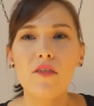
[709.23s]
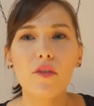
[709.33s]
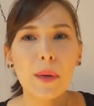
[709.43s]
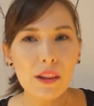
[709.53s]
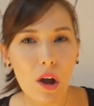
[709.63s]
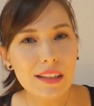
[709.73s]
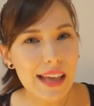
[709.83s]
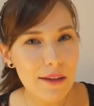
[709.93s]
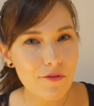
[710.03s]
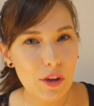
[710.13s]

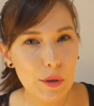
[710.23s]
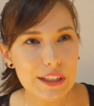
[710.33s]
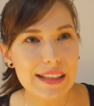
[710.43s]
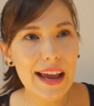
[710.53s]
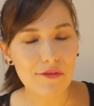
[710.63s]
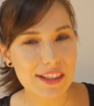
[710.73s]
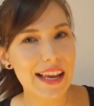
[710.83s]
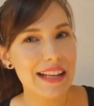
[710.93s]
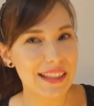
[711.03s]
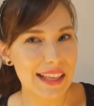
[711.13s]
that have
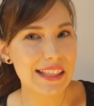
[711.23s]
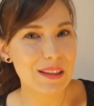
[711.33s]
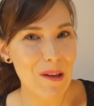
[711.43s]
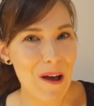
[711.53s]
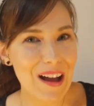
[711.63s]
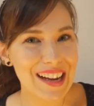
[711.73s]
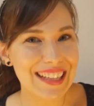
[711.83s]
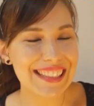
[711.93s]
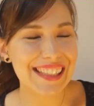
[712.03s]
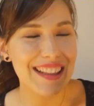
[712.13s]
stayed this long
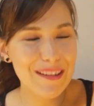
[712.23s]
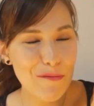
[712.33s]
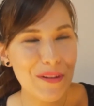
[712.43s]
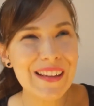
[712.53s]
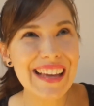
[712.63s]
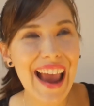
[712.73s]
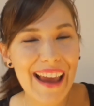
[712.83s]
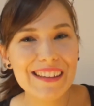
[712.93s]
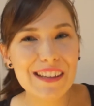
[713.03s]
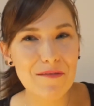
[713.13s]
until the complete
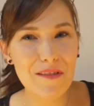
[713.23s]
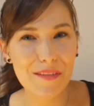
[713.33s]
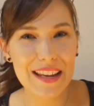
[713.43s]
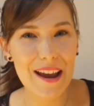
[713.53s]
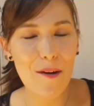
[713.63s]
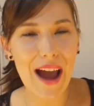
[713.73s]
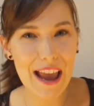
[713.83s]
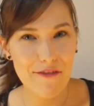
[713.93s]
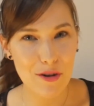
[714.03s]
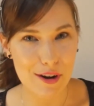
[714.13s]
end of the video,
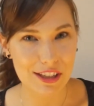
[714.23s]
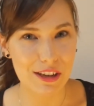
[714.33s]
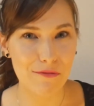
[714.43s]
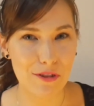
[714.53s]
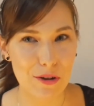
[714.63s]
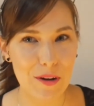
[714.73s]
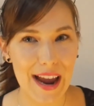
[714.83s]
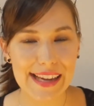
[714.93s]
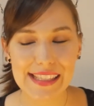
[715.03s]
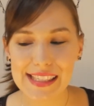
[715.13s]
I have a question for you
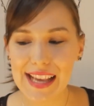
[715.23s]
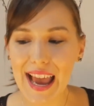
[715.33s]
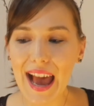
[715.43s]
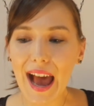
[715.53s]
guys.